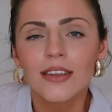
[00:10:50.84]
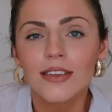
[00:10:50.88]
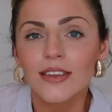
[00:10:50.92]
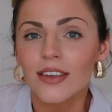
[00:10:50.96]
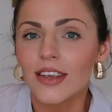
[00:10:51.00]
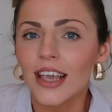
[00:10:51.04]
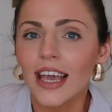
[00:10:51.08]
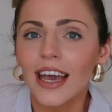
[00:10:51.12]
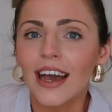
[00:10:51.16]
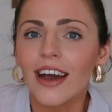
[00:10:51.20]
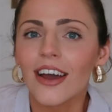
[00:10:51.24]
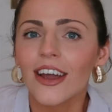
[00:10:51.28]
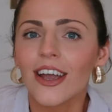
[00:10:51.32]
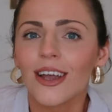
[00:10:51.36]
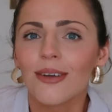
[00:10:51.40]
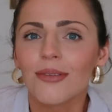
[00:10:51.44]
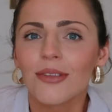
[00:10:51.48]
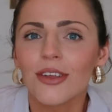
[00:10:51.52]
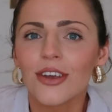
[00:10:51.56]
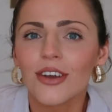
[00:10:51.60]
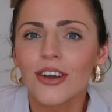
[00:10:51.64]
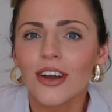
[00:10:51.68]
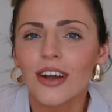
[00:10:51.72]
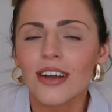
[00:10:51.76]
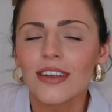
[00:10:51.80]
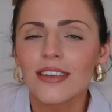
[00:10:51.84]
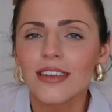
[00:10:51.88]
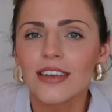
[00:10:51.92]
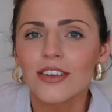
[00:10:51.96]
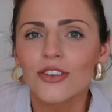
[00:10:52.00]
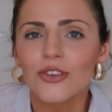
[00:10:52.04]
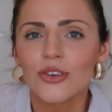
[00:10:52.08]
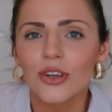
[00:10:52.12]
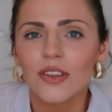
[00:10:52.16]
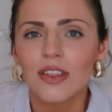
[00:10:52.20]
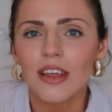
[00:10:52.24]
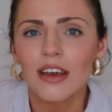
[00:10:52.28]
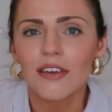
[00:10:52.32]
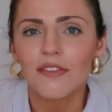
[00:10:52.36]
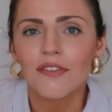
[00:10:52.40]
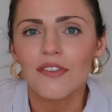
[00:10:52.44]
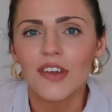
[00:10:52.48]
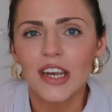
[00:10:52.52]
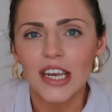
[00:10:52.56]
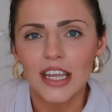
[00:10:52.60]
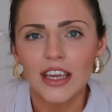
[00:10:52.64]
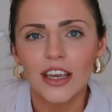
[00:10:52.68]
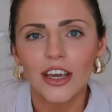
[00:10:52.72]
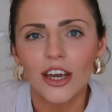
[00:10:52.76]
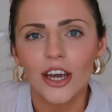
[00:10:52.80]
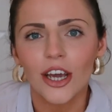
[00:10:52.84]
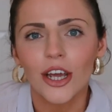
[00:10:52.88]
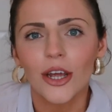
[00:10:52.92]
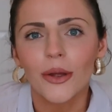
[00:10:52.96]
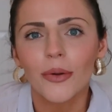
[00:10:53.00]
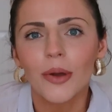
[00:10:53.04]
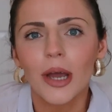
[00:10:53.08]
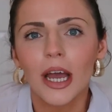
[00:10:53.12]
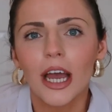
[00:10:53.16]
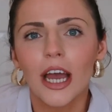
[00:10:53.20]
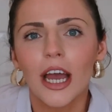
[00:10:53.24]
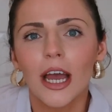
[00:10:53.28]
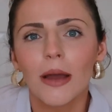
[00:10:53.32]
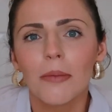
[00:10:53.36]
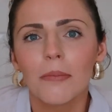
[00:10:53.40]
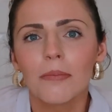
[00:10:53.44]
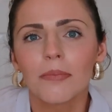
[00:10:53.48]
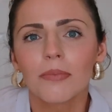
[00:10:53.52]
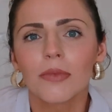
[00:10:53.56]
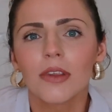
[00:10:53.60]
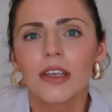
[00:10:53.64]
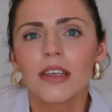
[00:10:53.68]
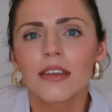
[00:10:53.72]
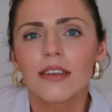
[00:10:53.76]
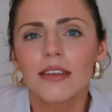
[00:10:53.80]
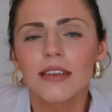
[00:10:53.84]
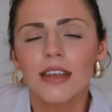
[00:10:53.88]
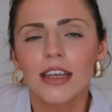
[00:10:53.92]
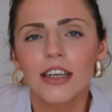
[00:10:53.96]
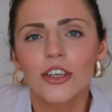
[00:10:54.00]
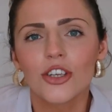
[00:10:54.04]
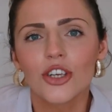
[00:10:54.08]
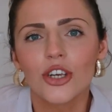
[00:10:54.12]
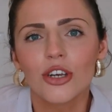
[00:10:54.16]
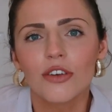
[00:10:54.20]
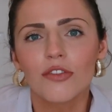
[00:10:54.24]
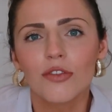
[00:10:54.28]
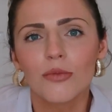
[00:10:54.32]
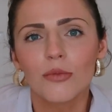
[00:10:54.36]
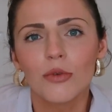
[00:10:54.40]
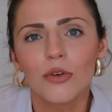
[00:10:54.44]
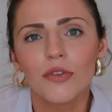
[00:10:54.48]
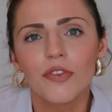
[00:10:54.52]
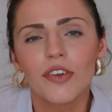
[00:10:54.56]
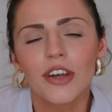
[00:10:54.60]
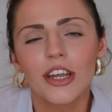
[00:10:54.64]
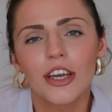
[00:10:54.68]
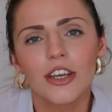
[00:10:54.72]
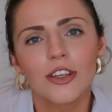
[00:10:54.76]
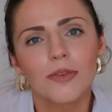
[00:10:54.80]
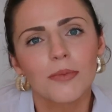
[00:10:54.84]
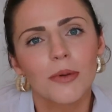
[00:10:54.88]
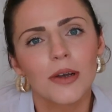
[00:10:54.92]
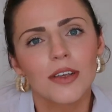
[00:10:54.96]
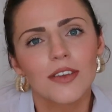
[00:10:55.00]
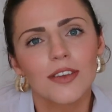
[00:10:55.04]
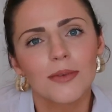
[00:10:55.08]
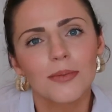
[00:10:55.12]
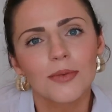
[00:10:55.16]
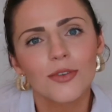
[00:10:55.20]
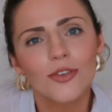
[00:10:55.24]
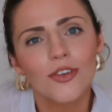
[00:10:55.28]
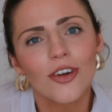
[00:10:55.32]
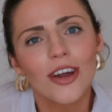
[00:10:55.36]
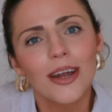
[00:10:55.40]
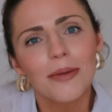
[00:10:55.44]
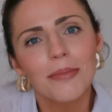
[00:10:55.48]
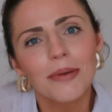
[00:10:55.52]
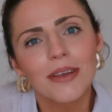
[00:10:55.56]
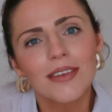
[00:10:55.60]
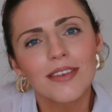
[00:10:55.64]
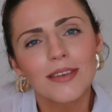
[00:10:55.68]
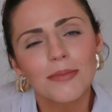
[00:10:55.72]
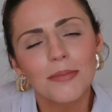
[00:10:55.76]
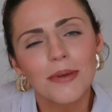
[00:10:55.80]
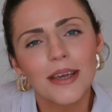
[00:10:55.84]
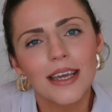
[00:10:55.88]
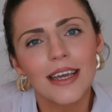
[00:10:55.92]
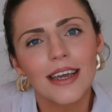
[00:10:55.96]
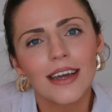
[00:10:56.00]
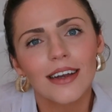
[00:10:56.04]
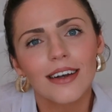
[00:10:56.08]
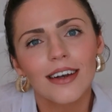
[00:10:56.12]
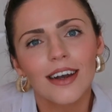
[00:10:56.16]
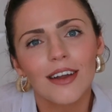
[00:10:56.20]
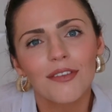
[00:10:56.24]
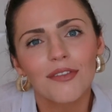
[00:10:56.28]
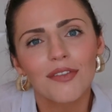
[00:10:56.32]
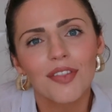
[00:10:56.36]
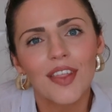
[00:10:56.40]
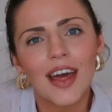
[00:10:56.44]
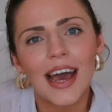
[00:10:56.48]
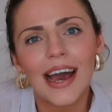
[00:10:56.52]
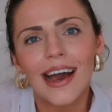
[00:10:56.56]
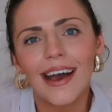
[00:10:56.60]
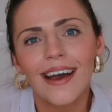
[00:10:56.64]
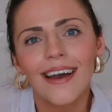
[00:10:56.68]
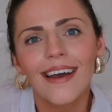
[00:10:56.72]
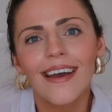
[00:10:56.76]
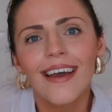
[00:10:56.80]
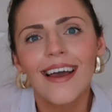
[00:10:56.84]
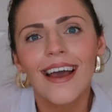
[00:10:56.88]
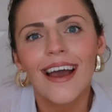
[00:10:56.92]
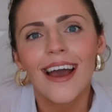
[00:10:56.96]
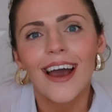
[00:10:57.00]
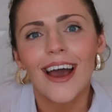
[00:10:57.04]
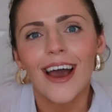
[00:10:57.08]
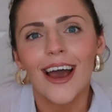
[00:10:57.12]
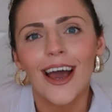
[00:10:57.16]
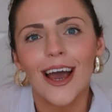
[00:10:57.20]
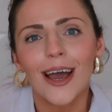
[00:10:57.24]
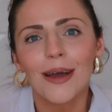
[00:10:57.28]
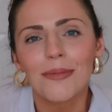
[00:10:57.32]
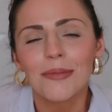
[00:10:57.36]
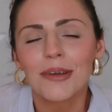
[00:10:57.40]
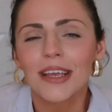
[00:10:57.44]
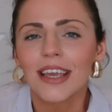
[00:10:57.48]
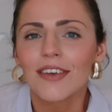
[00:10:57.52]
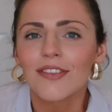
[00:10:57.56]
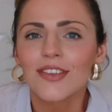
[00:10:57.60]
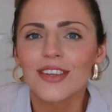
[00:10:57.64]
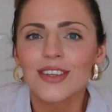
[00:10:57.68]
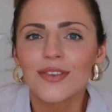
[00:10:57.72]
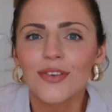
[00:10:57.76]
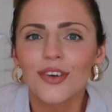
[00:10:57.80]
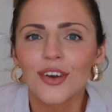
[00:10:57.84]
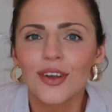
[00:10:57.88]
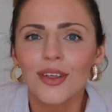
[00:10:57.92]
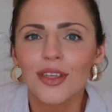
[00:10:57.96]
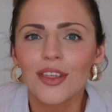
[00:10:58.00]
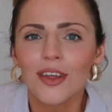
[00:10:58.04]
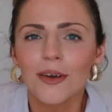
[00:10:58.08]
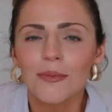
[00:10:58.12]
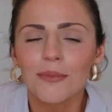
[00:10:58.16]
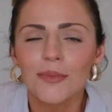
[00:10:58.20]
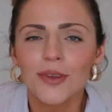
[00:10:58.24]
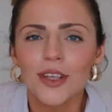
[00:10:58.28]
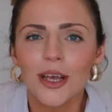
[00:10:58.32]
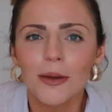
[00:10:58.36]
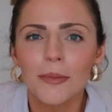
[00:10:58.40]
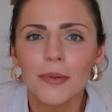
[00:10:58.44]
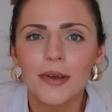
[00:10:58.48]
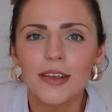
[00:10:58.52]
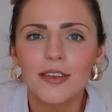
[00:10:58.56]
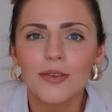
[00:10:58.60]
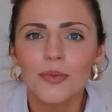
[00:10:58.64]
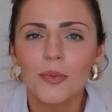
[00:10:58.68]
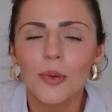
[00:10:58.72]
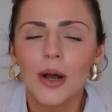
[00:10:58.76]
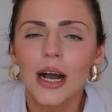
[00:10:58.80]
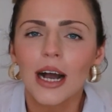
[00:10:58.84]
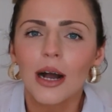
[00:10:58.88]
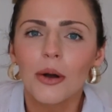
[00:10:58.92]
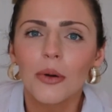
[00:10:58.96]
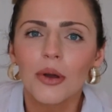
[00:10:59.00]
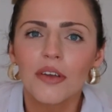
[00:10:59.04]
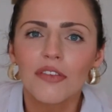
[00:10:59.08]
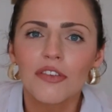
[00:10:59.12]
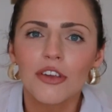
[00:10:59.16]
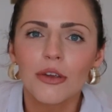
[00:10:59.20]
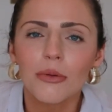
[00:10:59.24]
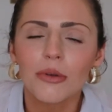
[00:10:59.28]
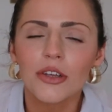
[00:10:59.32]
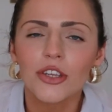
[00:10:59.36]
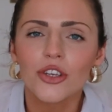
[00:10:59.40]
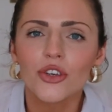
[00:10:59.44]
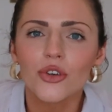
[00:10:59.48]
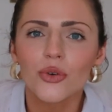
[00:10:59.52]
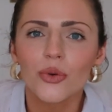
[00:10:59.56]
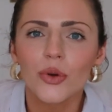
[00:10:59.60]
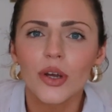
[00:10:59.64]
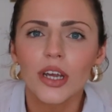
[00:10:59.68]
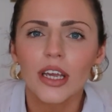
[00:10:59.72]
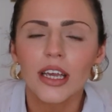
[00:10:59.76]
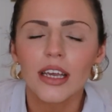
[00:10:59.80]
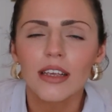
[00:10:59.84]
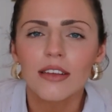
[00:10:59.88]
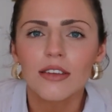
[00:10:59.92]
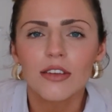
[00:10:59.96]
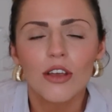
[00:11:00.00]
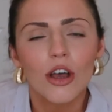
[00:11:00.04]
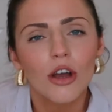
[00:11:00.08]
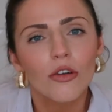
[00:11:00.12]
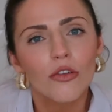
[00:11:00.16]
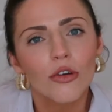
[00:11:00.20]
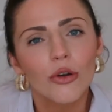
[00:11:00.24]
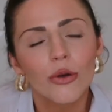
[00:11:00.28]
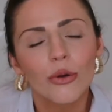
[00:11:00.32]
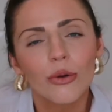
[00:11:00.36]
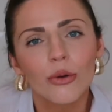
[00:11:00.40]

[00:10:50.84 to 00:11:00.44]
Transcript: so yeah, I hope that you guys enjoyed that video. Um, stay tuned for more videos by subscribing to me, I'd love that. Um, give this video a thumbs up as well if you enjoy Zara